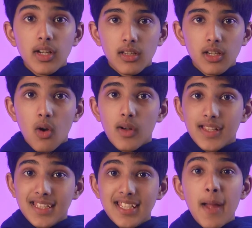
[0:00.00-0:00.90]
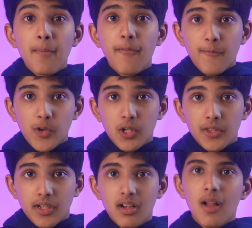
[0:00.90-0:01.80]
can go a step
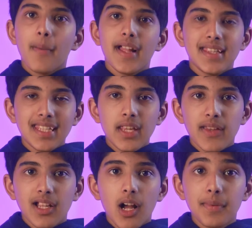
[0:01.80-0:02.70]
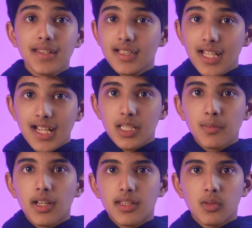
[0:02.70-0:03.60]
further by saving up 6
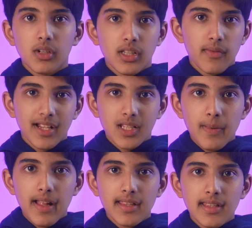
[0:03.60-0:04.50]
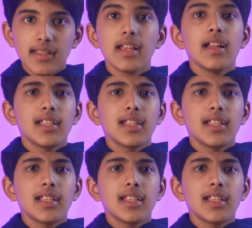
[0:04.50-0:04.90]
months worth of expenses